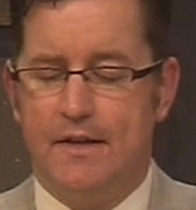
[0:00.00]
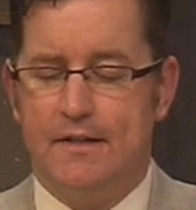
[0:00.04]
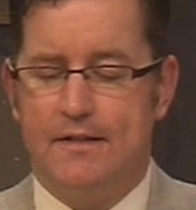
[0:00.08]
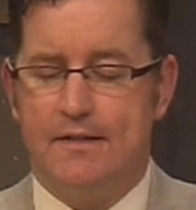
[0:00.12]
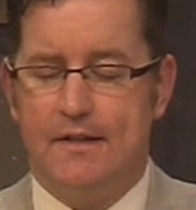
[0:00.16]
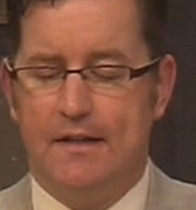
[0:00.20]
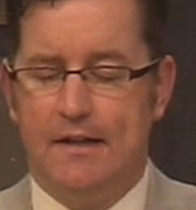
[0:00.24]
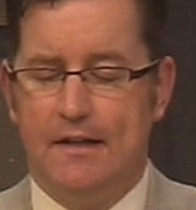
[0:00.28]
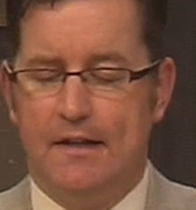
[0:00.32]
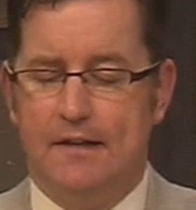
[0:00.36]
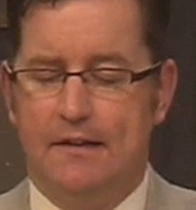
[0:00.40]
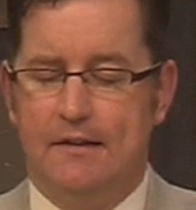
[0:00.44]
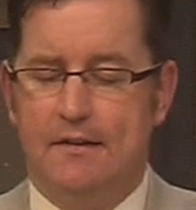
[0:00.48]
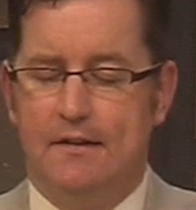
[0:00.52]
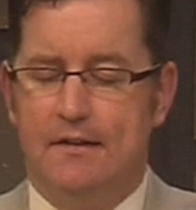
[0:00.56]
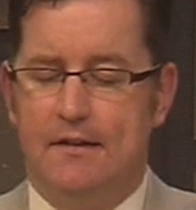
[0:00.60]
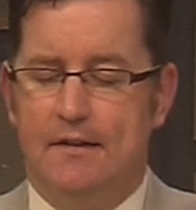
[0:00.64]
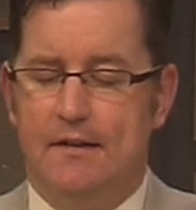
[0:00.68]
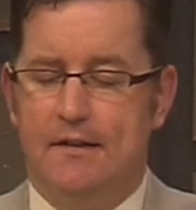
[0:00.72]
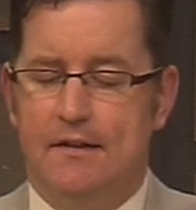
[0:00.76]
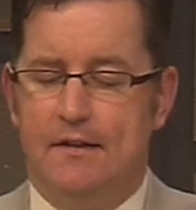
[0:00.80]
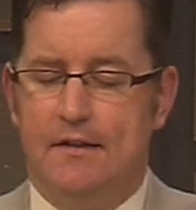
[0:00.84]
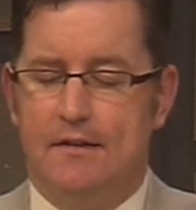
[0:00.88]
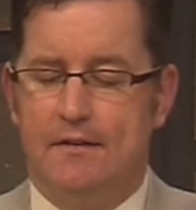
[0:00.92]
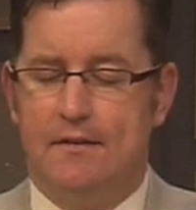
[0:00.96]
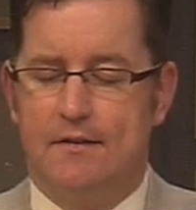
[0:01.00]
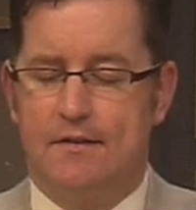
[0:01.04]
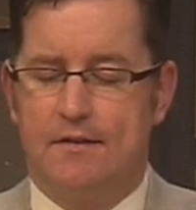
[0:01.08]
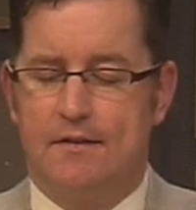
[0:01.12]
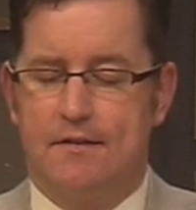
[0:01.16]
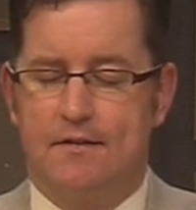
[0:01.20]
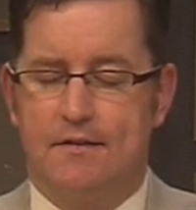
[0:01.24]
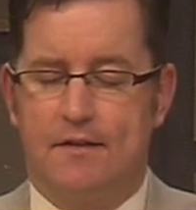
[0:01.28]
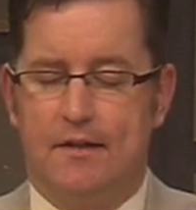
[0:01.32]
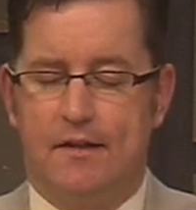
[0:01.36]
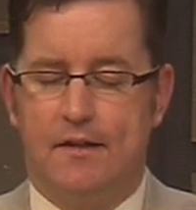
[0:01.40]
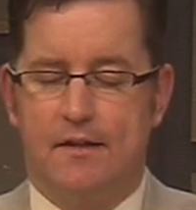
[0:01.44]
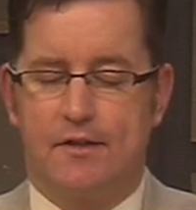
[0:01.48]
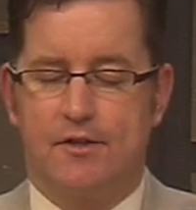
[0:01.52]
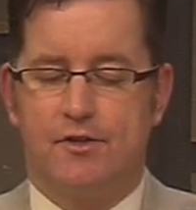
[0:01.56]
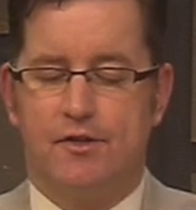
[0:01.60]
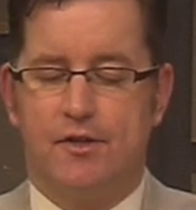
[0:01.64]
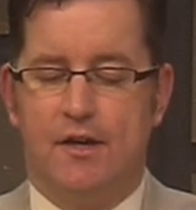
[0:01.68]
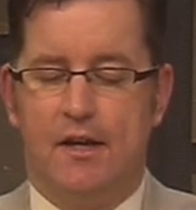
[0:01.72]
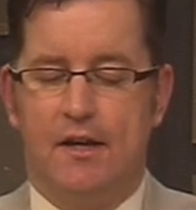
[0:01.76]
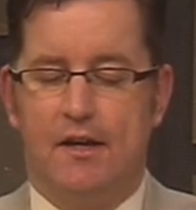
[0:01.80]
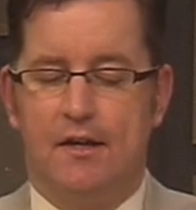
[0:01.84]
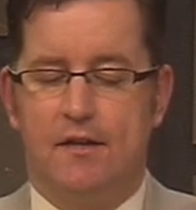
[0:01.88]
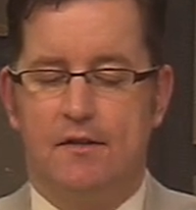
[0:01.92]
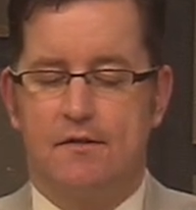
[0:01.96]
18, this is that
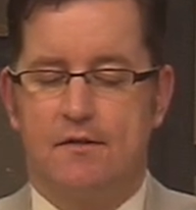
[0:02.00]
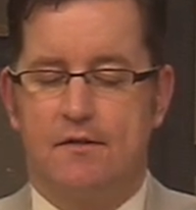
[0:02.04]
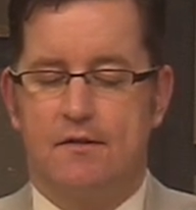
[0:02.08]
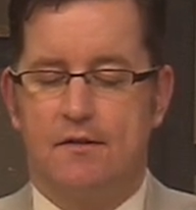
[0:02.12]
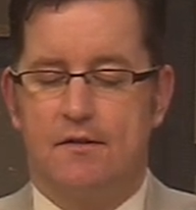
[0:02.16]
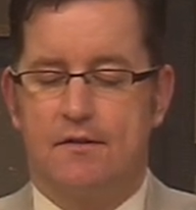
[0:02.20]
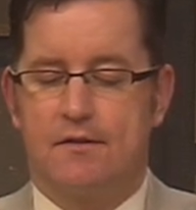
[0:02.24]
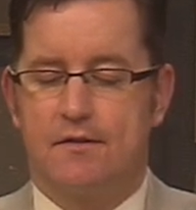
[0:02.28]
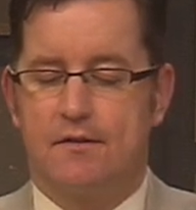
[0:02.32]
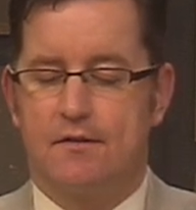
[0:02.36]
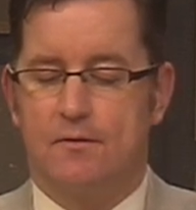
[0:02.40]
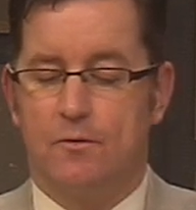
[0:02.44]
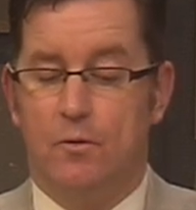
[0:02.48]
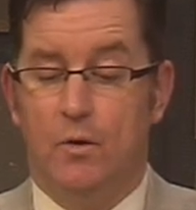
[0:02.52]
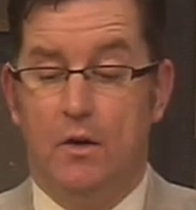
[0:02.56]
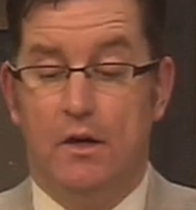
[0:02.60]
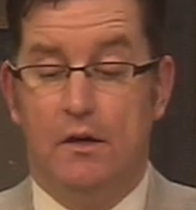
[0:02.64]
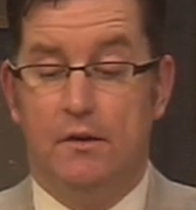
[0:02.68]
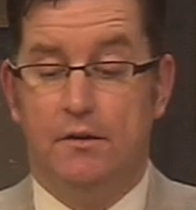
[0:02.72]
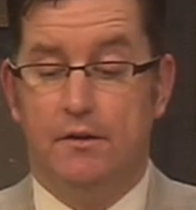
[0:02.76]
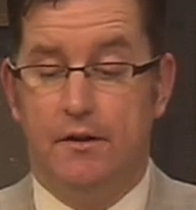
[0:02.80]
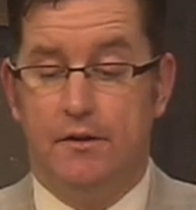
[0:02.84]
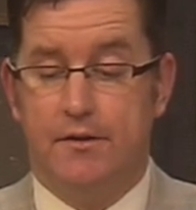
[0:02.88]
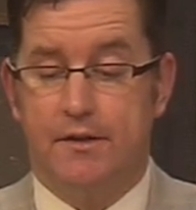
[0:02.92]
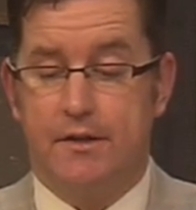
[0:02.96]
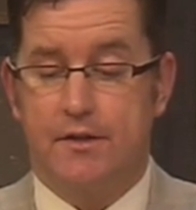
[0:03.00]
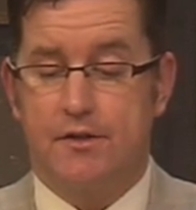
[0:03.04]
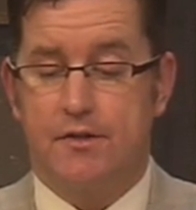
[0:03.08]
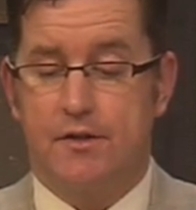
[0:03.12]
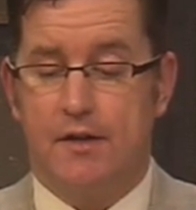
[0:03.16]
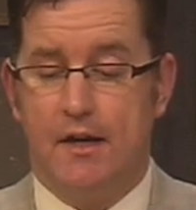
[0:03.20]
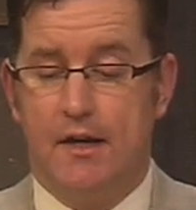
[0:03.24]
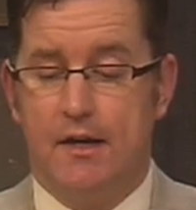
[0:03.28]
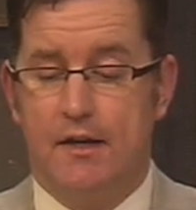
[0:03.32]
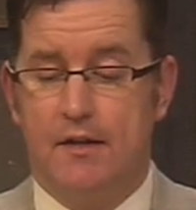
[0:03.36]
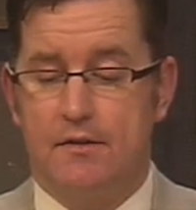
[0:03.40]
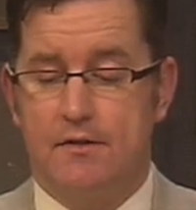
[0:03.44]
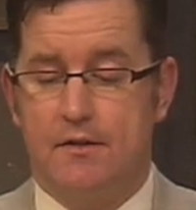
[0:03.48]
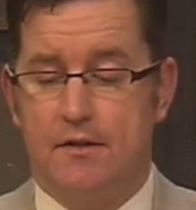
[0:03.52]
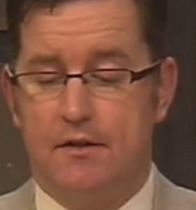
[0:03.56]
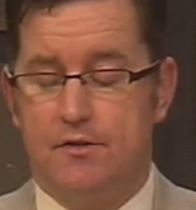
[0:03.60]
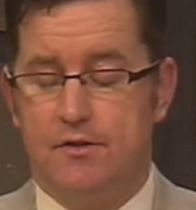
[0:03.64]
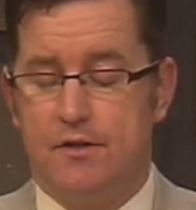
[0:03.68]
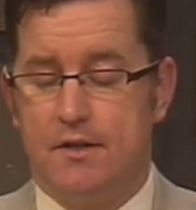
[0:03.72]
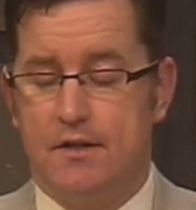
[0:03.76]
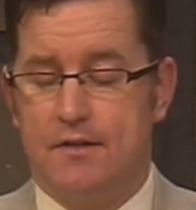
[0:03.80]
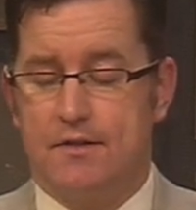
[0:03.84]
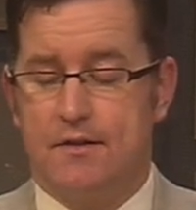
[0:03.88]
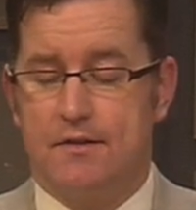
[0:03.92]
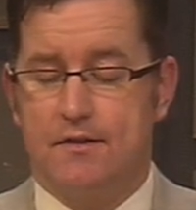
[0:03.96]
exchange, this well-known exchange that
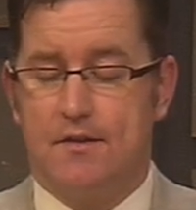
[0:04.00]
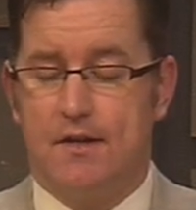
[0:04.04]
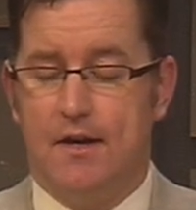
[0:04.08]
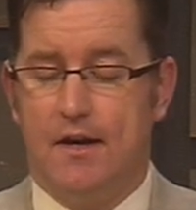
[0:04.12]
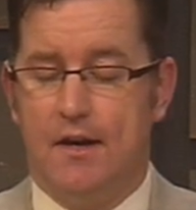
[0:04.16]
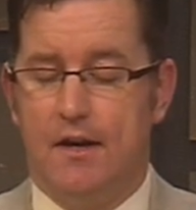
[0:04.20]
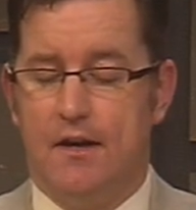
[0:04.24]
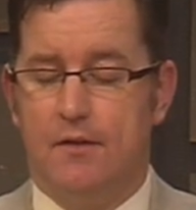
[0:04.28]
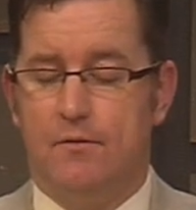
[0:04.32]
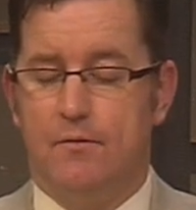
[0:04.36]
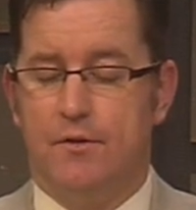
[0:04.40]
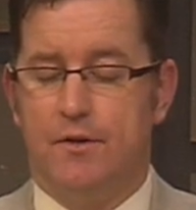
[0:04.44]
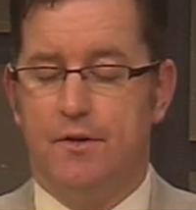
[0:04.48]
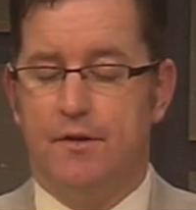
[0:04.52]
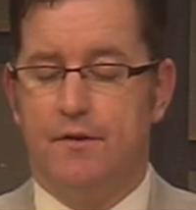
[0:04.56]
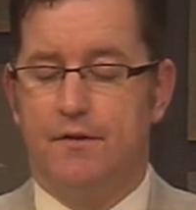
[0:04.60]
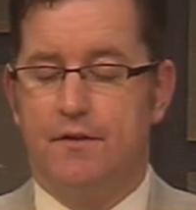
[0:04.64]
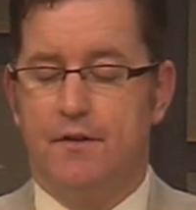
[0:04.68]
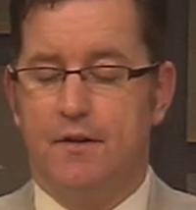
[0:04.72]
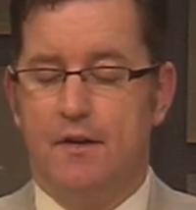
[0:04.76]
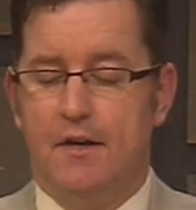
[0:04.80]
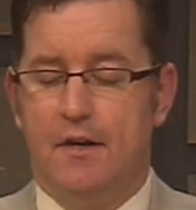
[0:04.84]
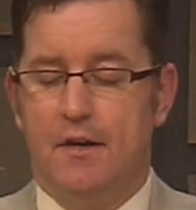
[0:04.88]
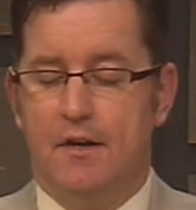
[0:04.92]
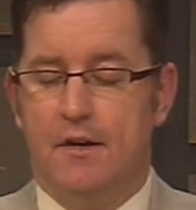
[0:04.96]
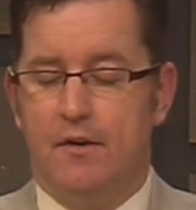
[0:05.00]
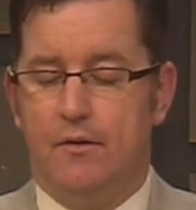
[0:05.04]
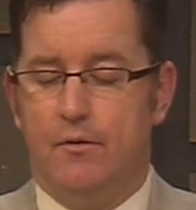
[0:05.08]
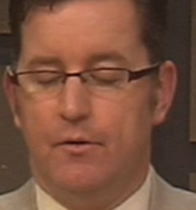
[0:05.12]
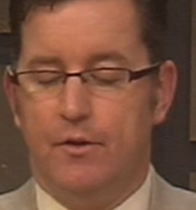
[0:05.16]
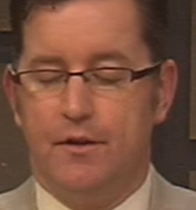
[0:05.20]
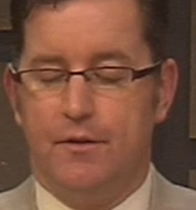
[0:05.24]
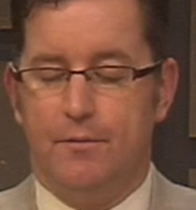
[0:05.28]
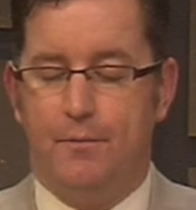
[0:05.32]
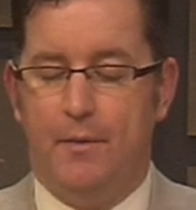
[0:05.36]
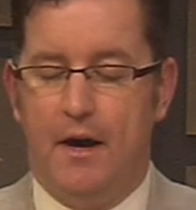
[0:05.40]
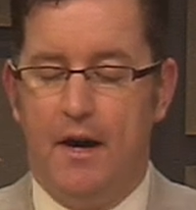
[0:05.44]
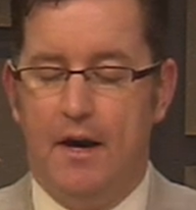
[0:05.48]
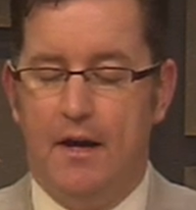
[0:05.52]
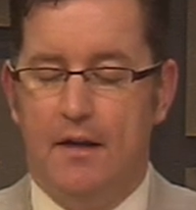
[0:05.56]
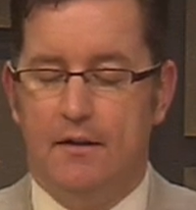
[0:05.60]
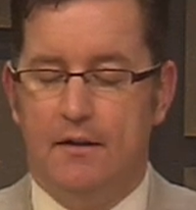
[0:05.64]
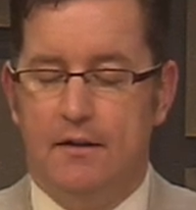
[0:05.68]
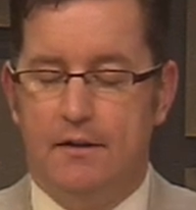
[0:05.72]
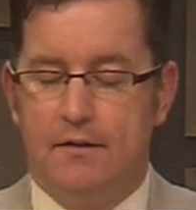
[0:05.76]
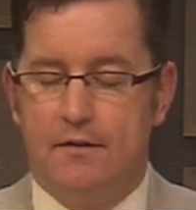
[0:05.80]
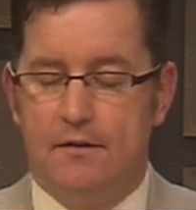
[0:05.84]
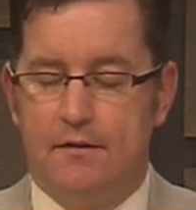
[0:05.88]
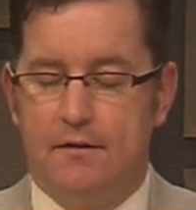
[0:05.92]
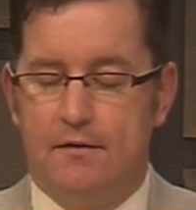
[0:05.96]
Jesus had with
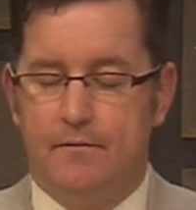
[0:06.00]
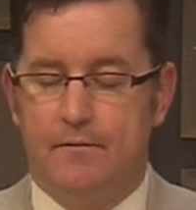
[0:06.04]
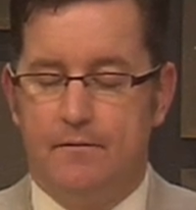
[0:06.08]
Pilate.